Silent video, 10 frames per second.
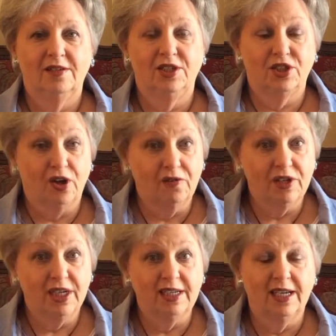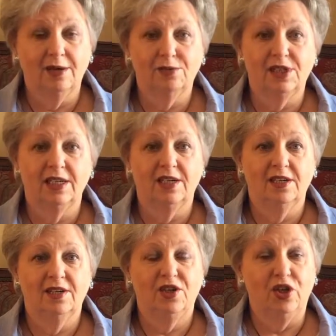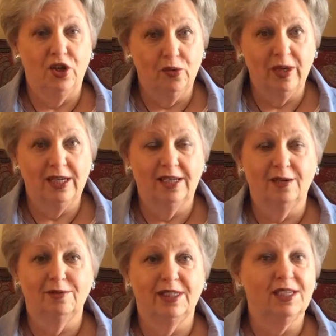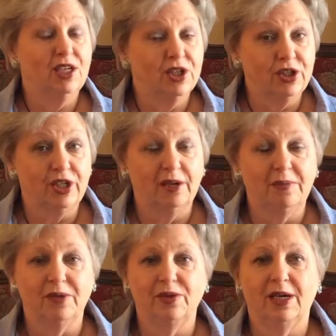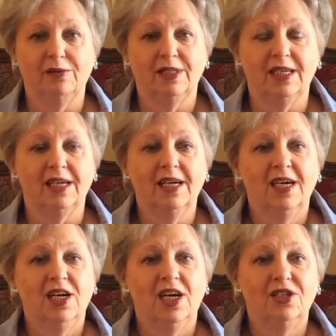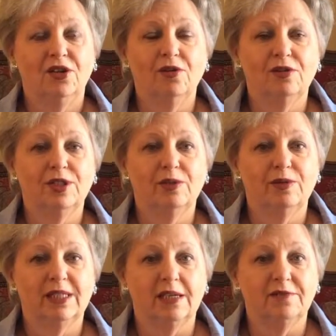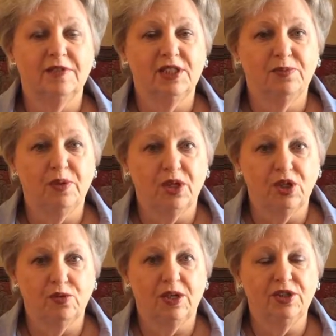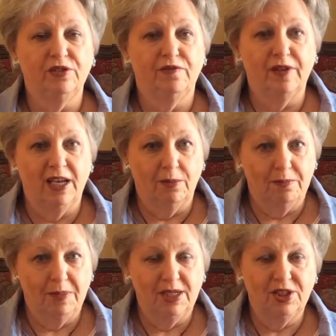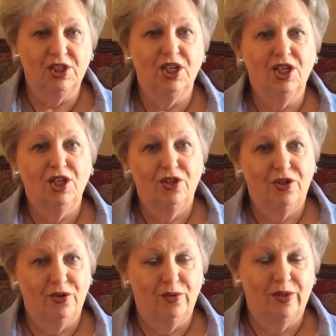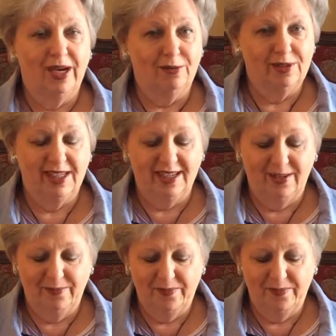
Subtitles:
discovering dowsing, knowing dowsing, learning about dowsing, and also self and spiritual development through dowsing.